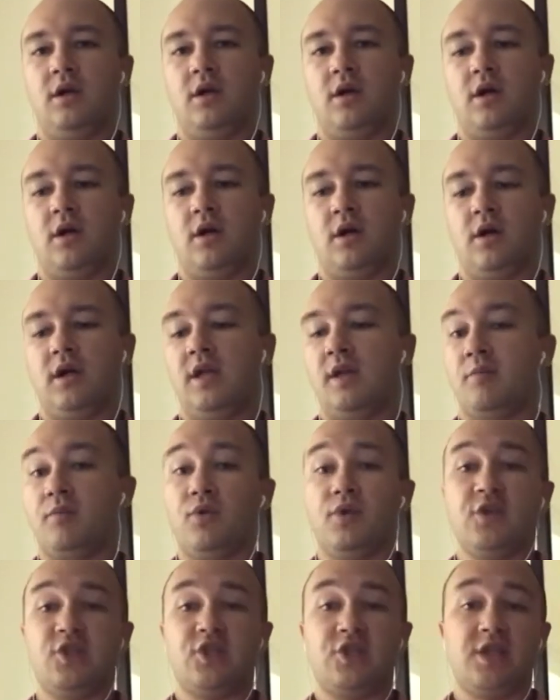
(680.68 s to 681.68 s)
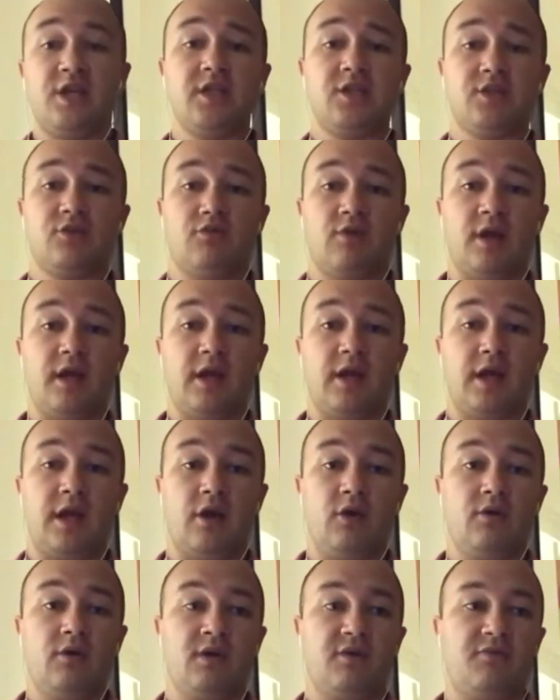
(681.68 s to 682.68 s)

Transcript: in appreciation right now.